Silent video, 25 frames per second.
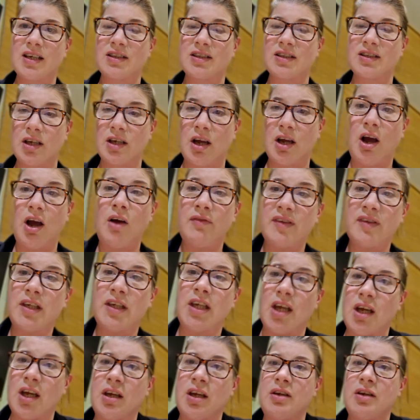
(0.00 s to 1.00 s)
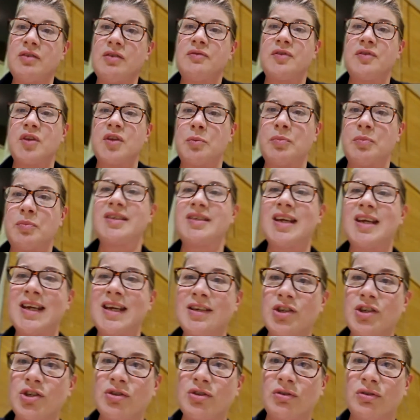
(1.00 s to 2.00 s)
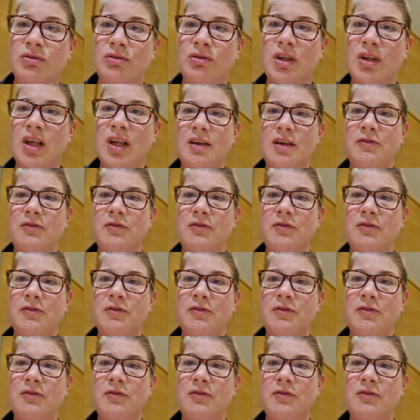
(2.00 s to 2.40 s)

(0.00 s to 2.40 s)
to cover you for the potential